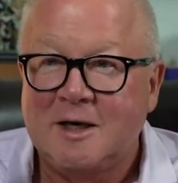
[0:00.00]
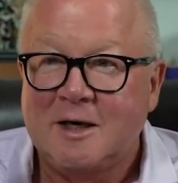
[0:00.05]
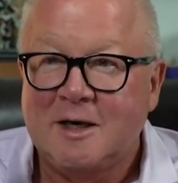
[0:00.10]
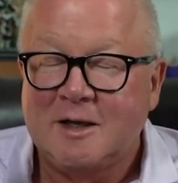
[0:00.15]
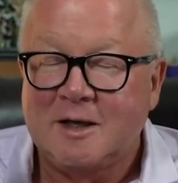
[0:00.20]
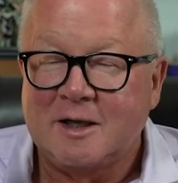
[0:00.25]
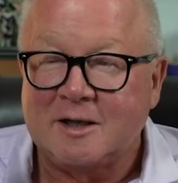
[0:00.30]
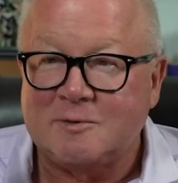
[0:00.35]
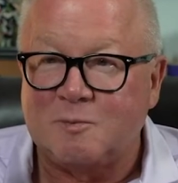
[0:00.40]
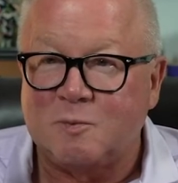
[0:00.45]

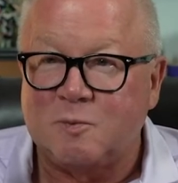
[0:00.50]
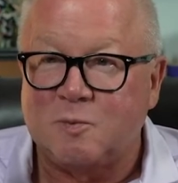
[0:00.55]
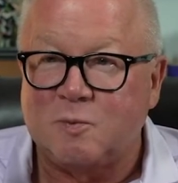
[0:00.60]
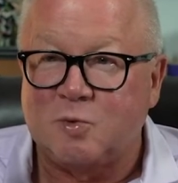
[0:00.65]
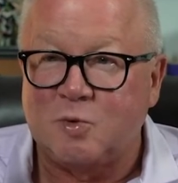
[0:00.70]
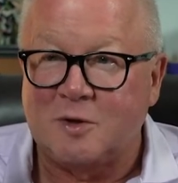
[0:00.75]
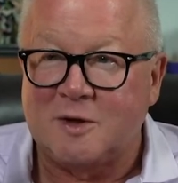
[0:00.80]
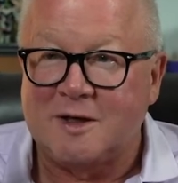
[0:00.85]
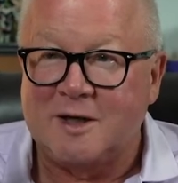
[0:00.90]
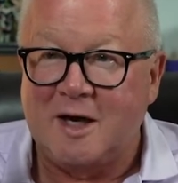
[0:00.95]
That's
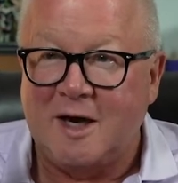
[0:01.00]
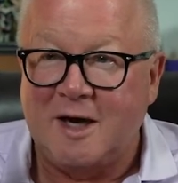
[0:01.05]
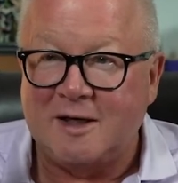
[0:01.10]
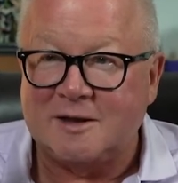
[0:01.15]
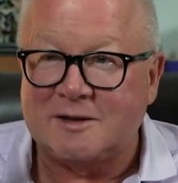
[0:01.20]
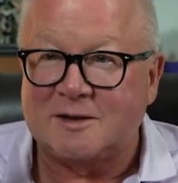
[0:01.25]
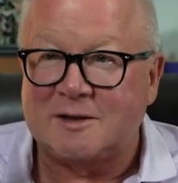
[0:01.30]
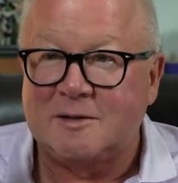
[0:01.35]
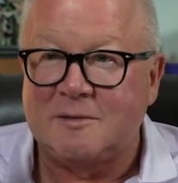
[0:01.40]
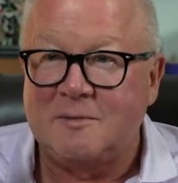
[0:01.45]
pretty
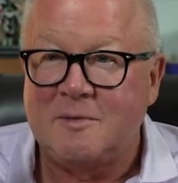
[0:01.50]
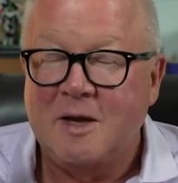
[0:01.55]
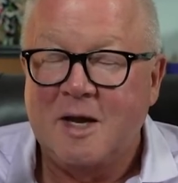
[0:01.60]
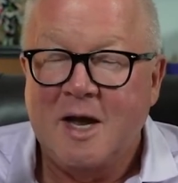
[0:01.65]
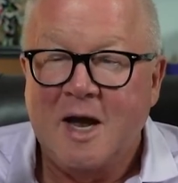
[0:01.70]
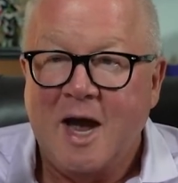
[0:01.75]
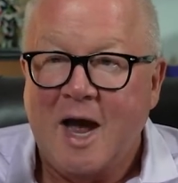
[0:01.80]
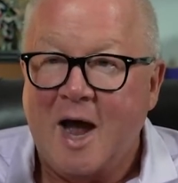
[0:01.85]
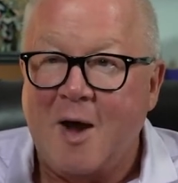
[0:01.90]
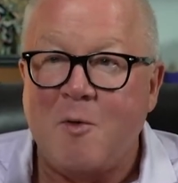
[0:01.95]
awesome.
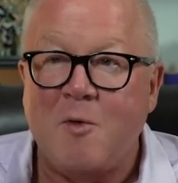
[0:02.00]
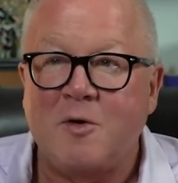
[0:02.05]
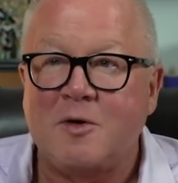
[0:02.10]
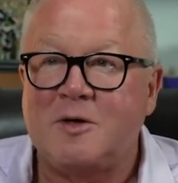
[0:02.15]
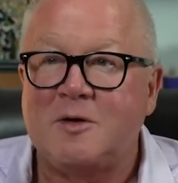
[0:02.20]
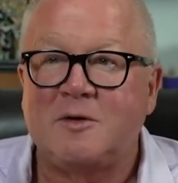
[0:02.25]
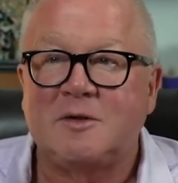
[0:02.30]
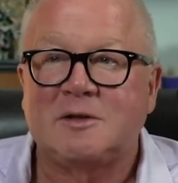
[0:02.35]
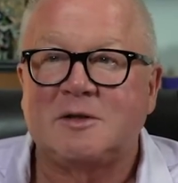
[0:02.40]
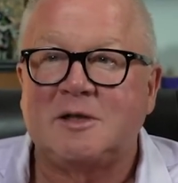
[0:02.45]
I won't do
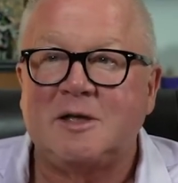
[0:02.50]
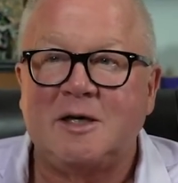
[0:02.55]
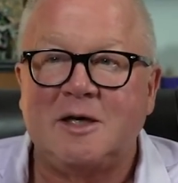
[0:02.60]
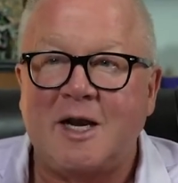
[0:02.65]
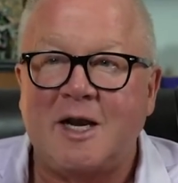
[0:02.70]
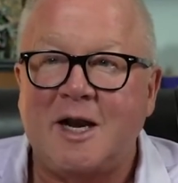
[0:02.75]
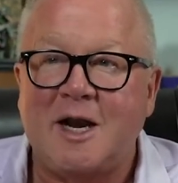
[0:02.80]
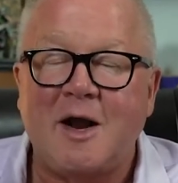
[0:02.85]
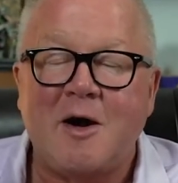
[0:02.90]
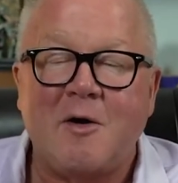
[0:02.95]
the
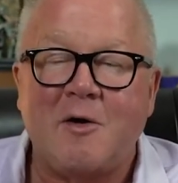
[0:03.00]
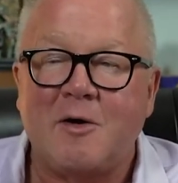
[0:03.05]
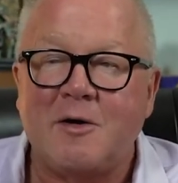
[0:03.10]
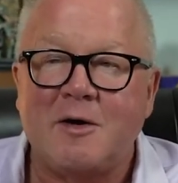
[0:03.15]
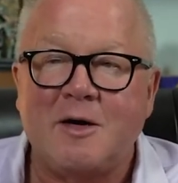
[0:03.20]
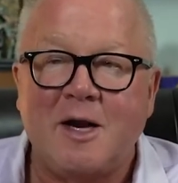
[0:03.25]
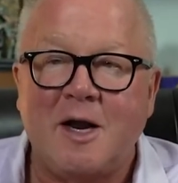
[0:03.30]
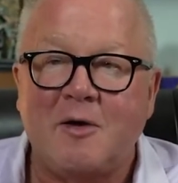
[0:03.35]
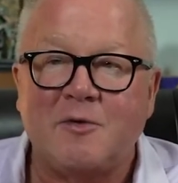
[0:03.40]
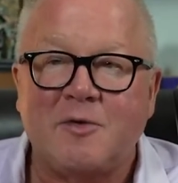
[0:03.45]
CNA
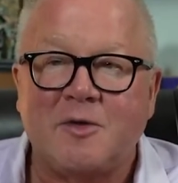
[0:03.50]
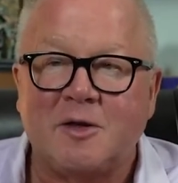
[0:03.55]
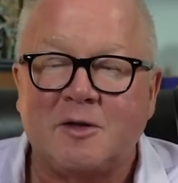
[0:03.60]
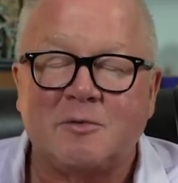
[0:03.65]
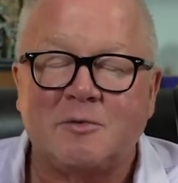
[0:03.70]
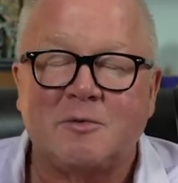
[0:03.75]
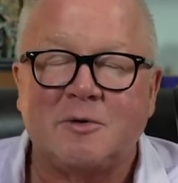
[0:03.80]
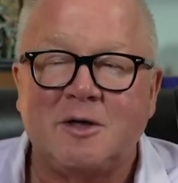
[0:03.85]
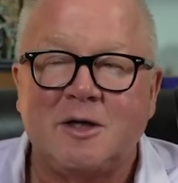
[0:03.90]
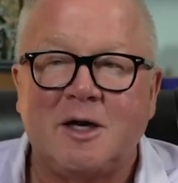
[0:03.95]
now without the
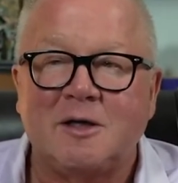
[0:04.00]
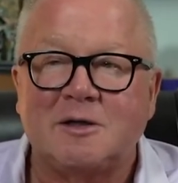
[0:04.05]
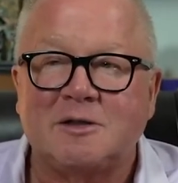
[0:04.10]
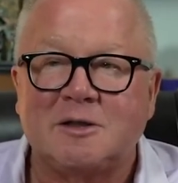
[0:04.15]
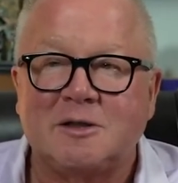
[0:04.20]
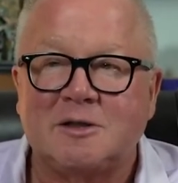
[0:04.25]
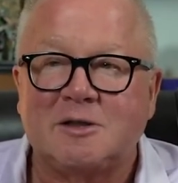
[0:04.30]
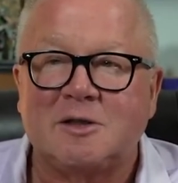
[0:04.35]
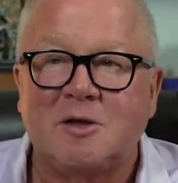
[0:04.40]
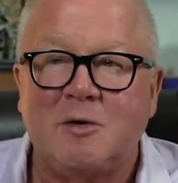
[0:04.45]
Redox.
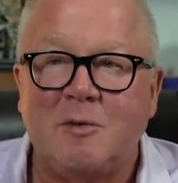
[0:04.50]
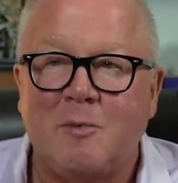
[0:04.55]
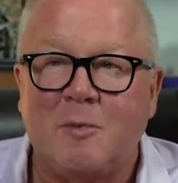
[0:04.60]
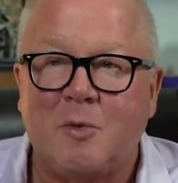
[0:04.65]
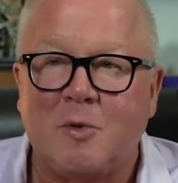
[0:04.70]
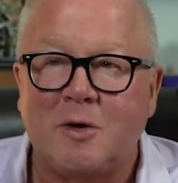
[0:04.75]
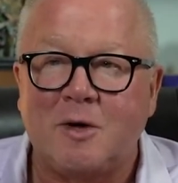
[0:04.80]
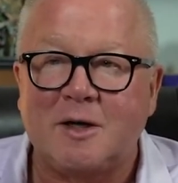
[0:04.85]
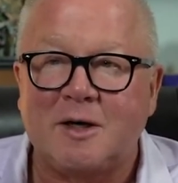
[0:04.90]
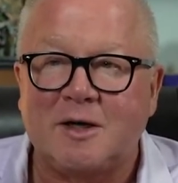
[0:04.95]
It's so
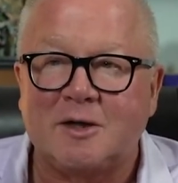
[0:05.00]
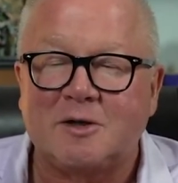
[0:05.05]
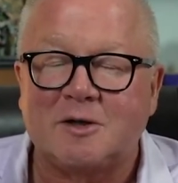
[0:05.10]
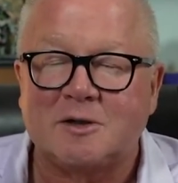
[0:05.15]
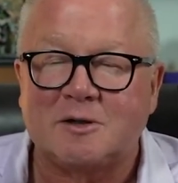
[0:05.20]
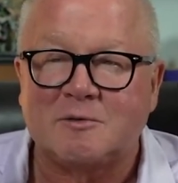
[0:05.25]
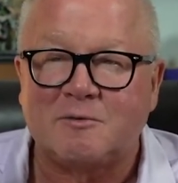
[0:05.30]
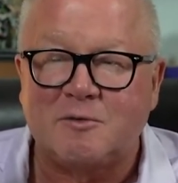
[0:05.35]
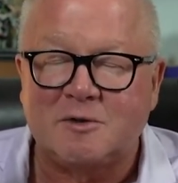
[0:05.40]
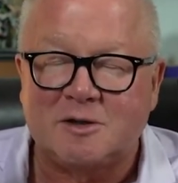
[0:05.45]
important to get those
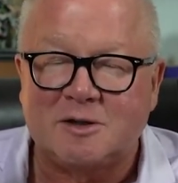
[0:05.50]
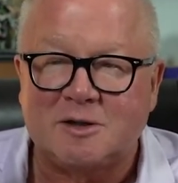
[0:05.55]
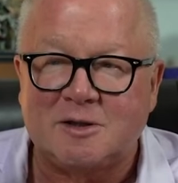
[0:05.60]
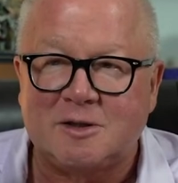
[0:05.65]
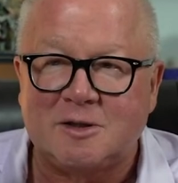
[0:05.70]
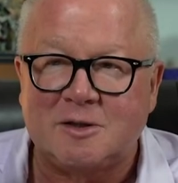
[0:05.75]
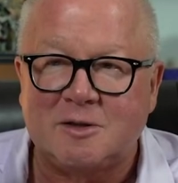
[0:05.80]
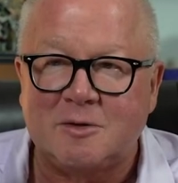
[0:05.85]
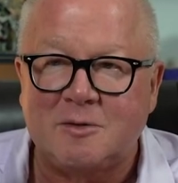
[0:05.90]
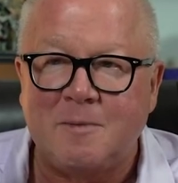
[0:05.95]

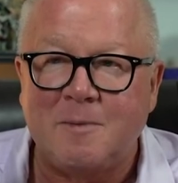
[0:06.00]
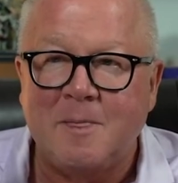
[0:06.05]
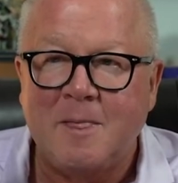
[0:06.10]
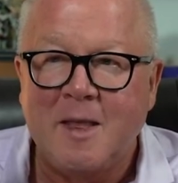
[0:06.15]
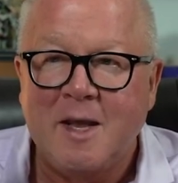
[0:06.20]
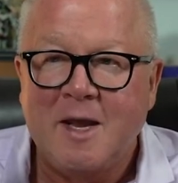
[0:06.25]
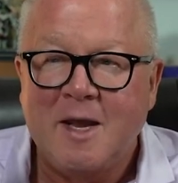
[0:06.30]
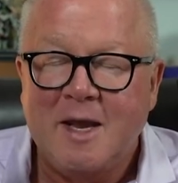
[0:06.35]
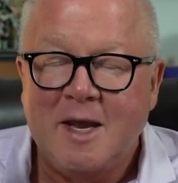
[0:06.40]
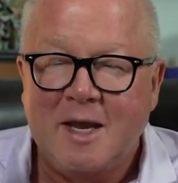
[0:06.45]
52
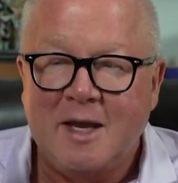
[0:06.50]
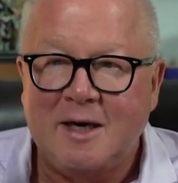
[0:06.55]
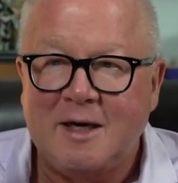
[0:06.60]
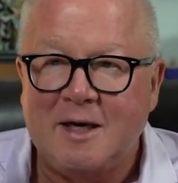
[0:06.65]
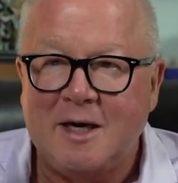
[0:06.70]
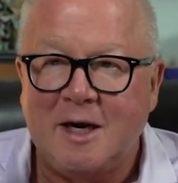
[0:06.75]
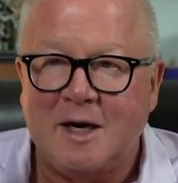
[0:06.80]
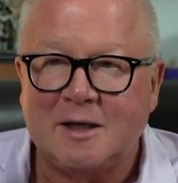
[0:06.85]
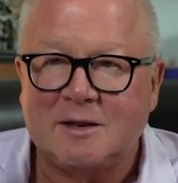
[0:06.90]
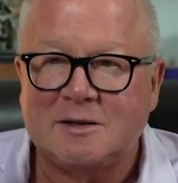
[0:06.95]

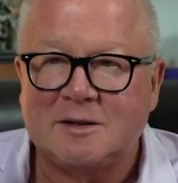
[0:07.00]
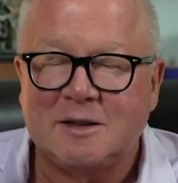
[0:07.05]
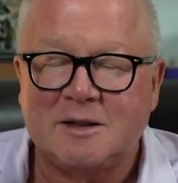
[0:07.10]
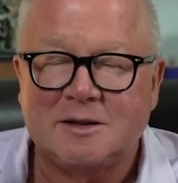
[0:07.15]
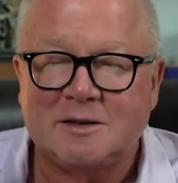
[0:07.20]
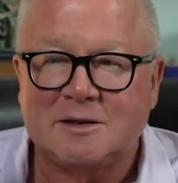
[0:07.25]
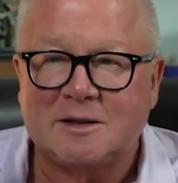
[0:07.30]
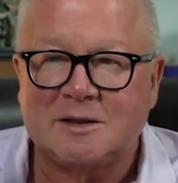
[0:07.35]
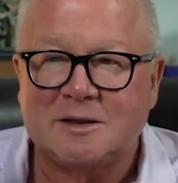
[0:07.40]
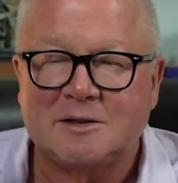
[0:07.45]

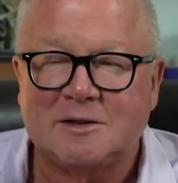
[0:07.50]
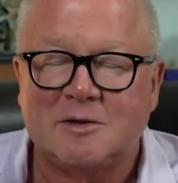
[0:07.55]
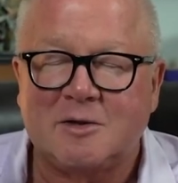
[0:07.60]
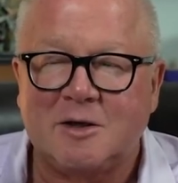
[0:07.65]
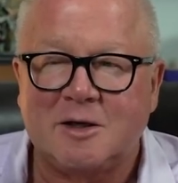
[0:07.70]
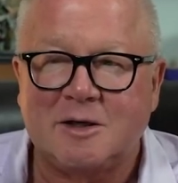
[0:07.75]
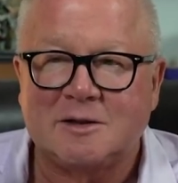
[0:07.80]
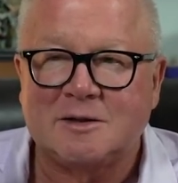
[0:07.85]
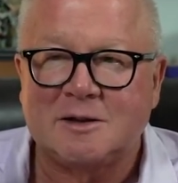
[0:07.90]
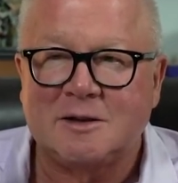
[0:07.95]
antioxidants. It's
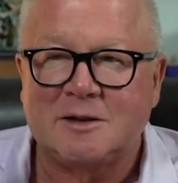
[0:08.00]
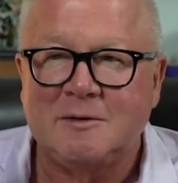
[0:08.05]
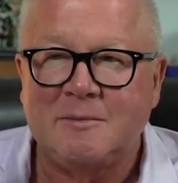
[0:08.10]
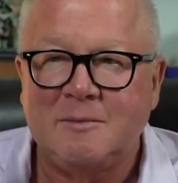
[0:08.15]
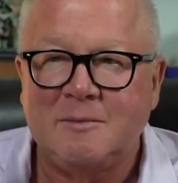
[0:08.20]
crazy.